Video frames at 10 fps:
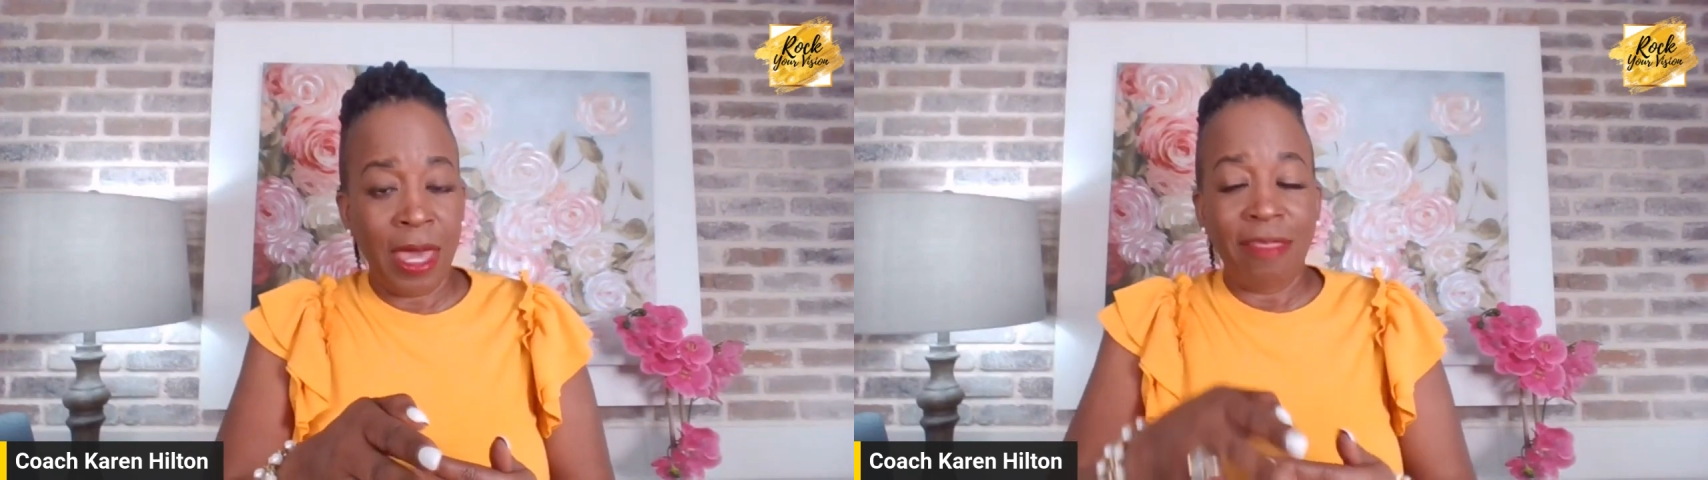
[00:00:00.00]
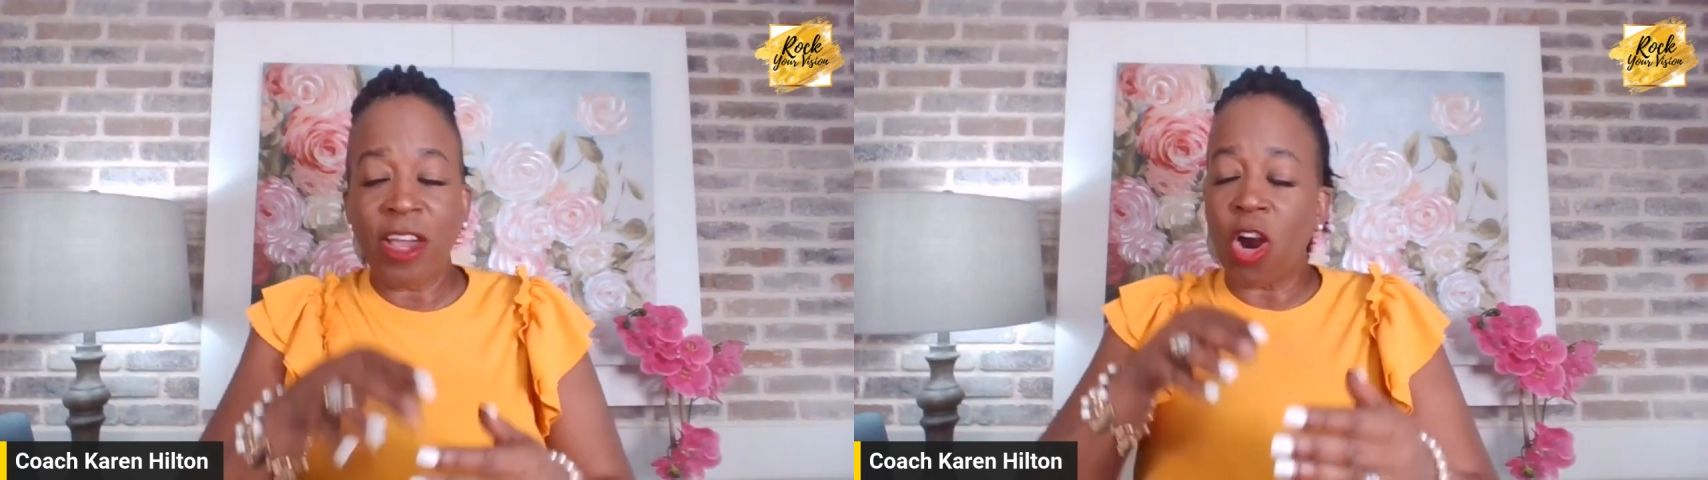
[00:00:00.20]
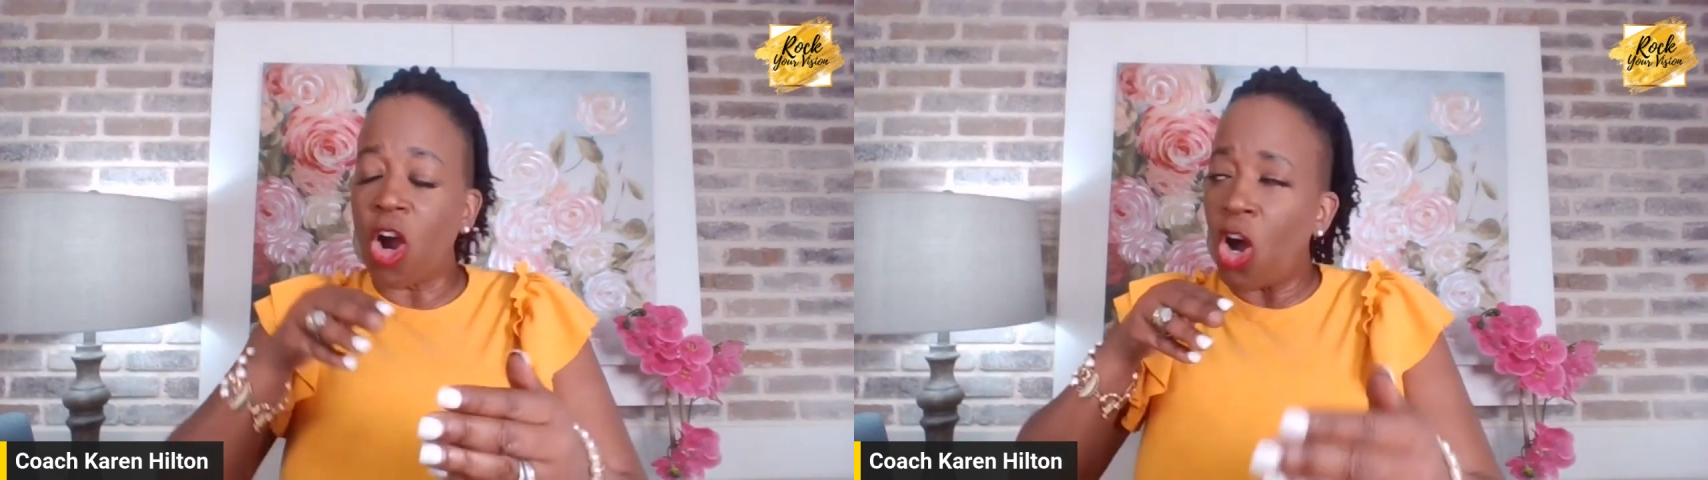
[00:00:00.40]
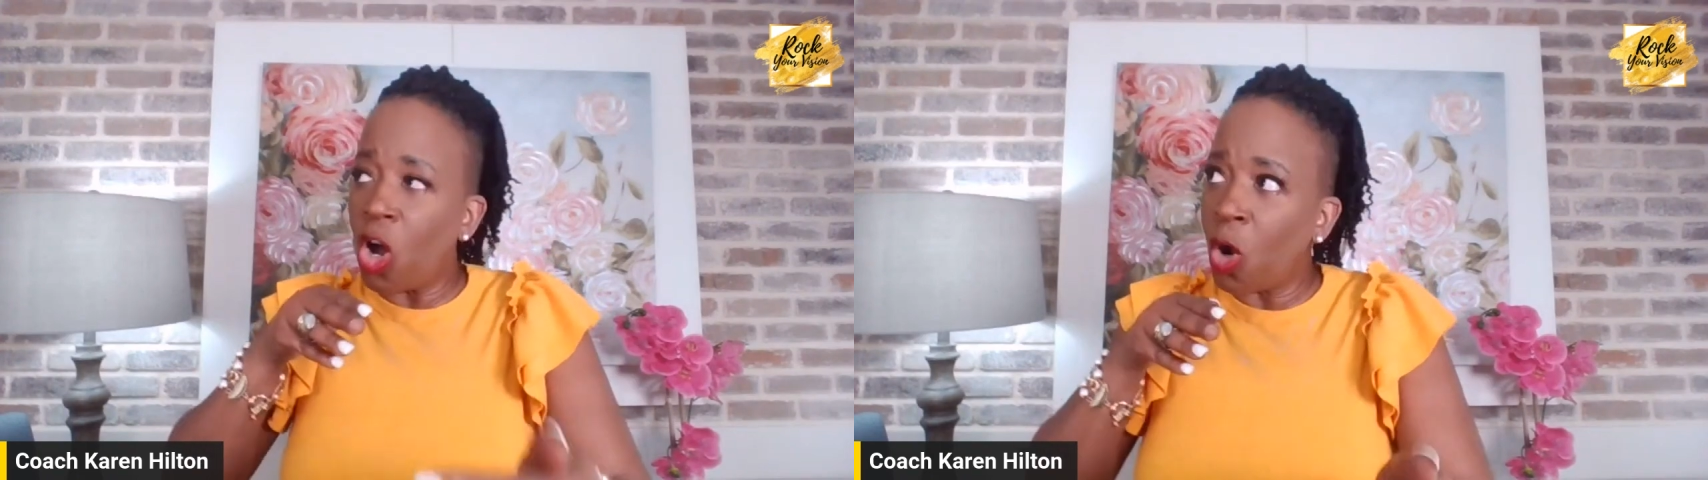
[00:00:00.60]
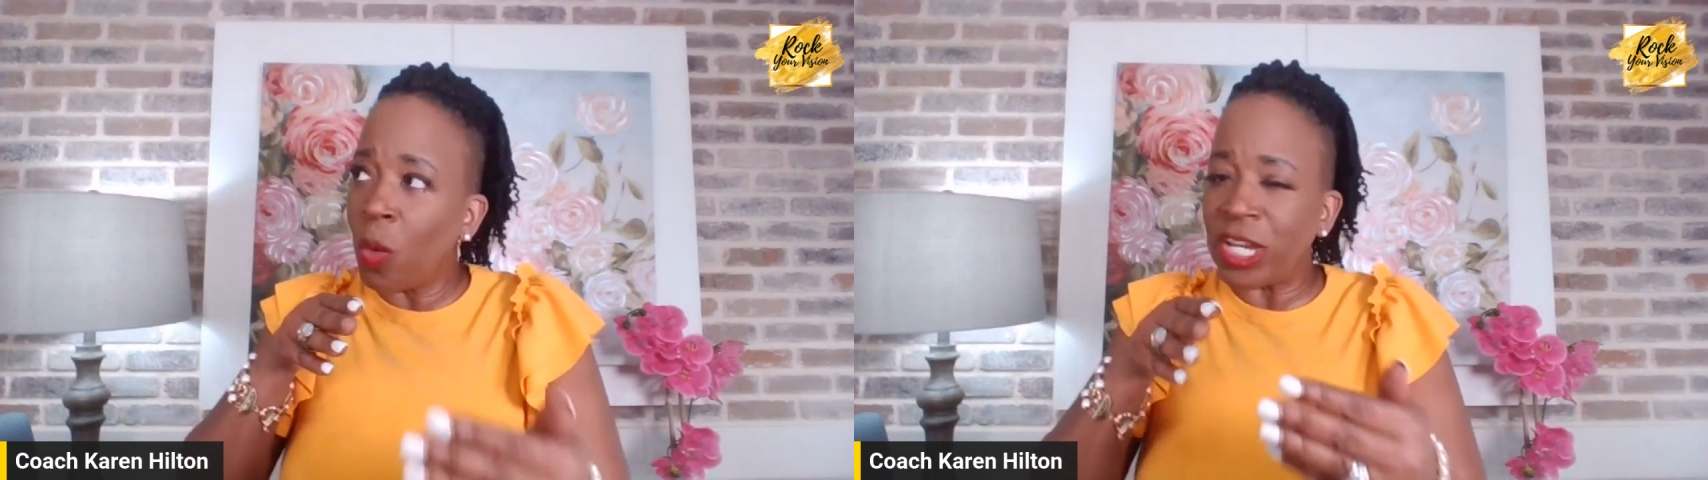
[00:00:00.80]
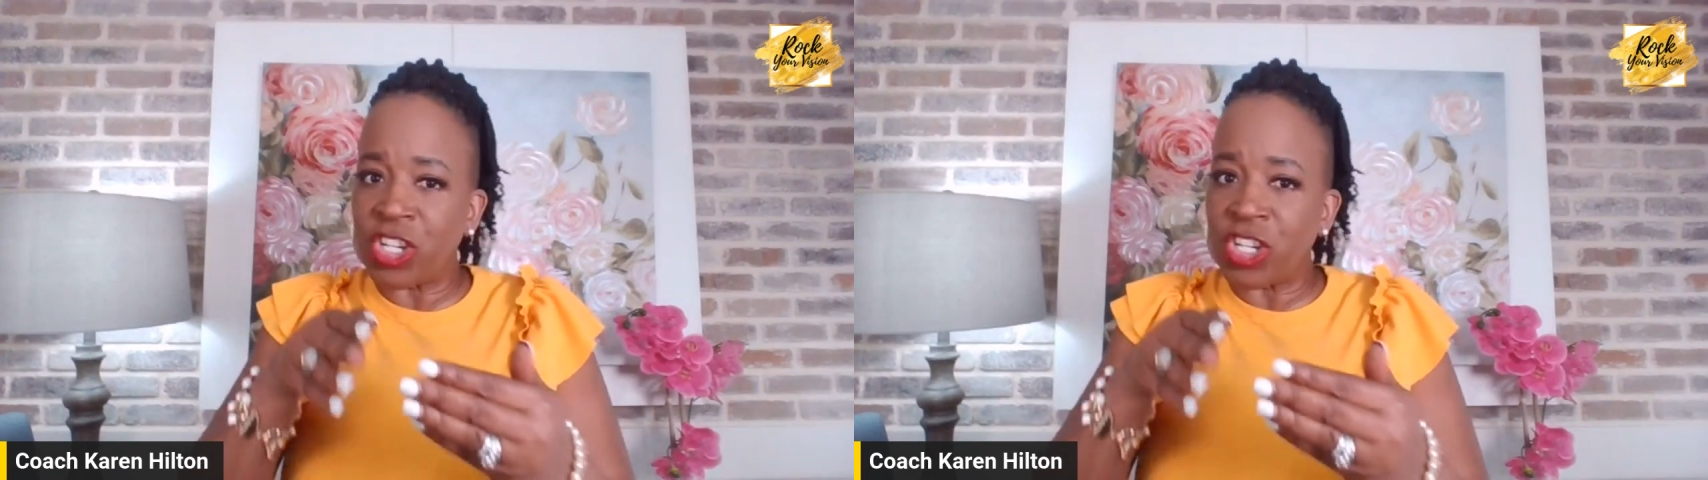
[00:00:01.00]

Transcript: They're always